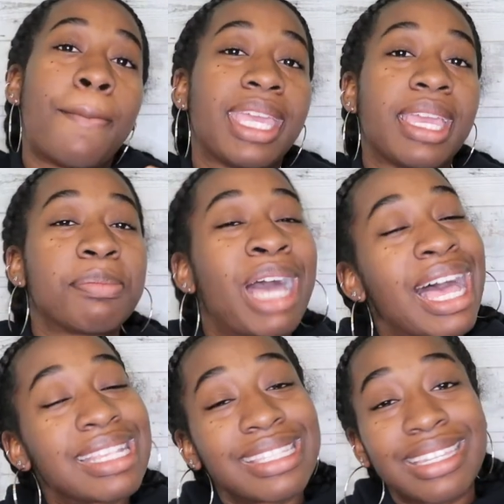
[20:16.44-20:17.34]
being
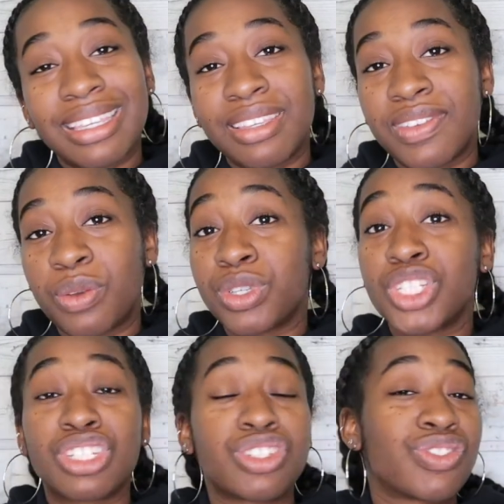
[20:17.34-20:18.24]
positive and we're
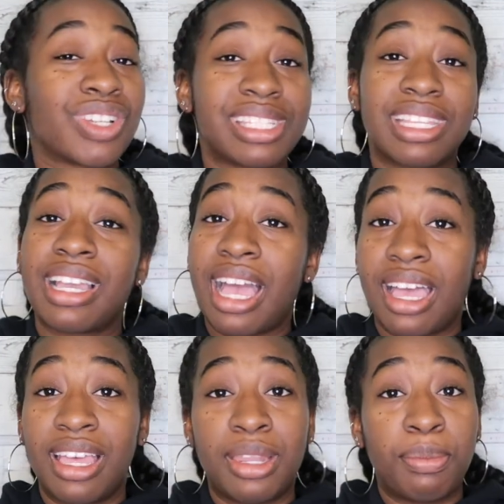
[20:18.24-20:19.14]
just trusting
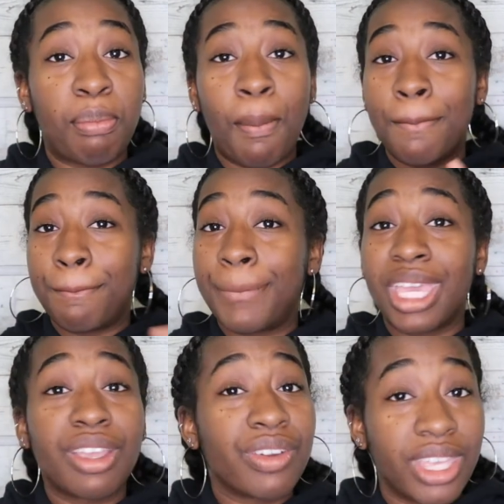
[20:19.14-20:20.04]
God,
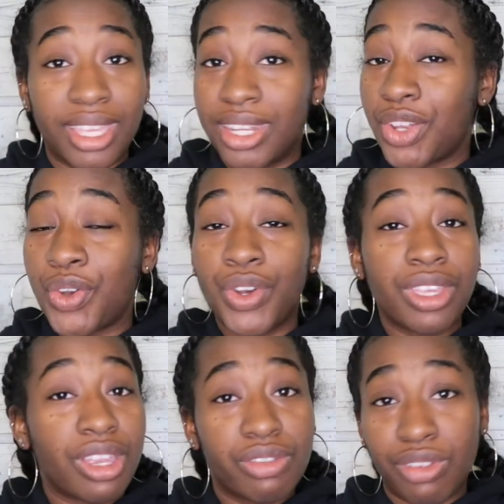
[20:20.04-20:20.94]
period,
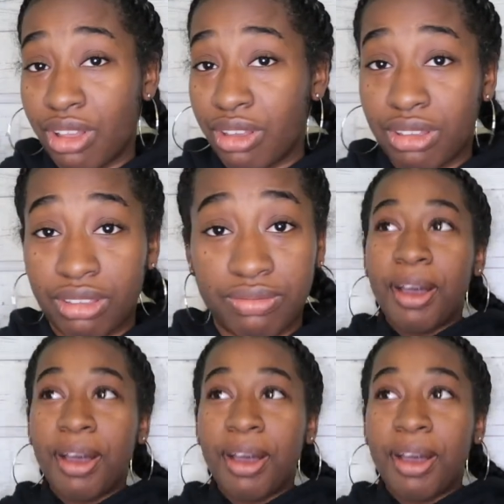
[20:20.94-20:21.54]
all year long.